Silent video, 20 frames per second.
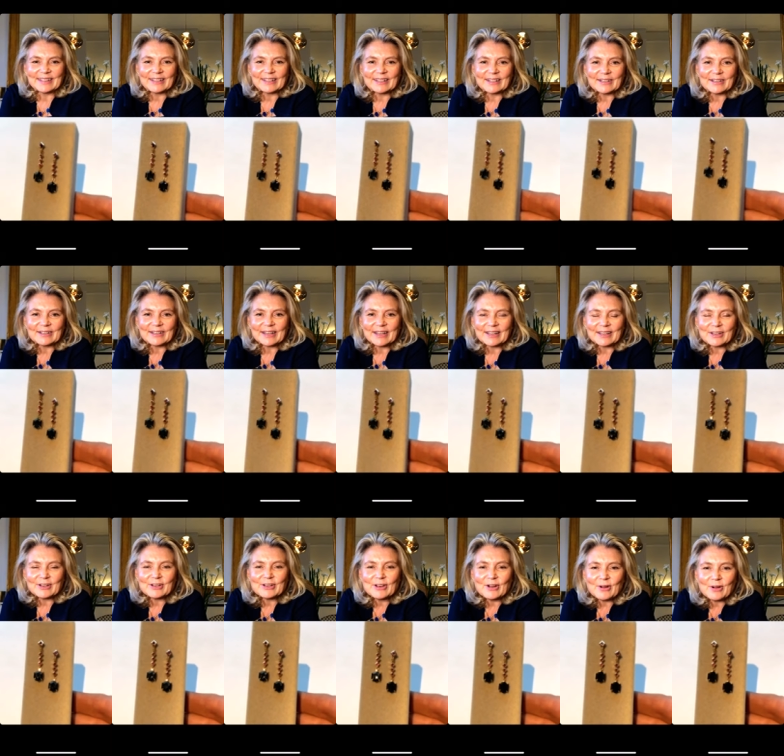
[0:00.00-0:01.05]
Okay, they're
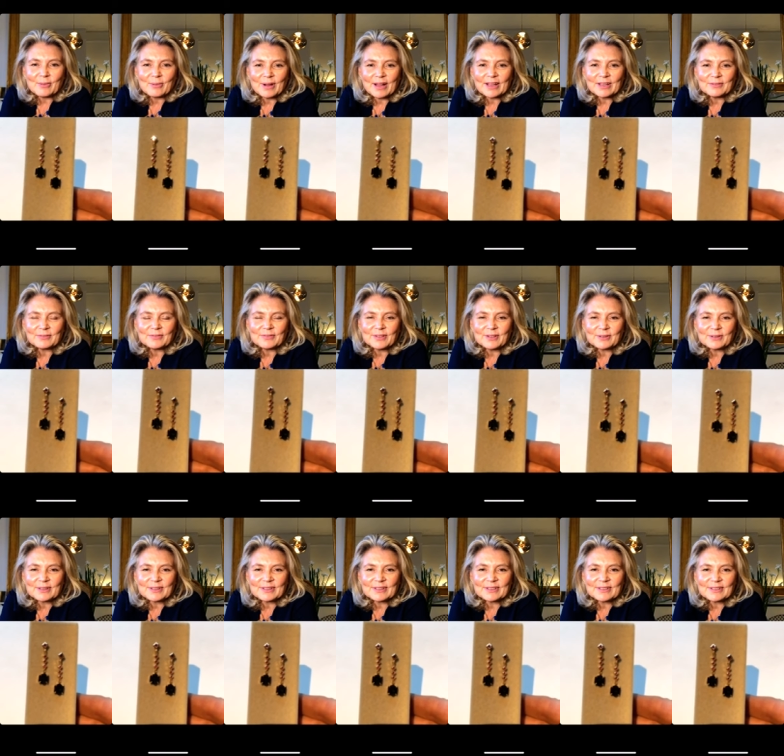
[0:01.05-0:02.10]
finished. Not quite in
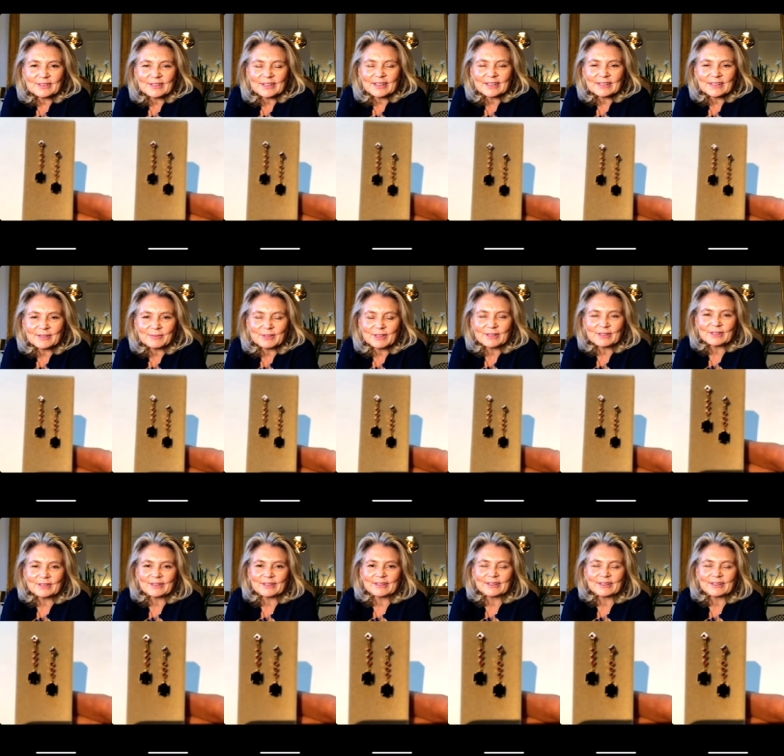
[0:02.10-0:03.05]
focus. Let's have a look.